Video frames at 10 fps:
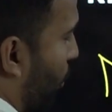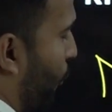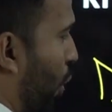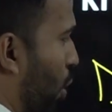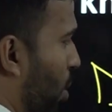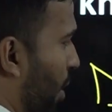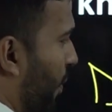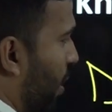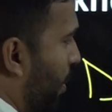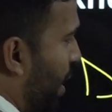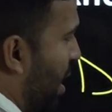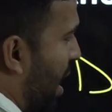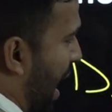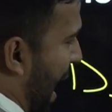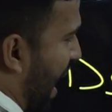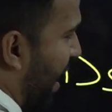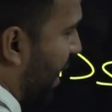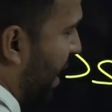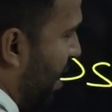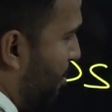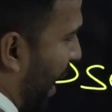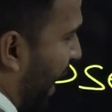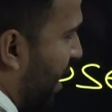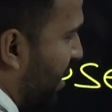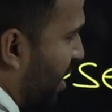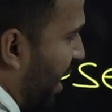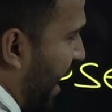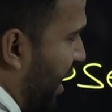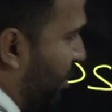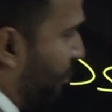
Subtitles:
Formula will be Re minus S,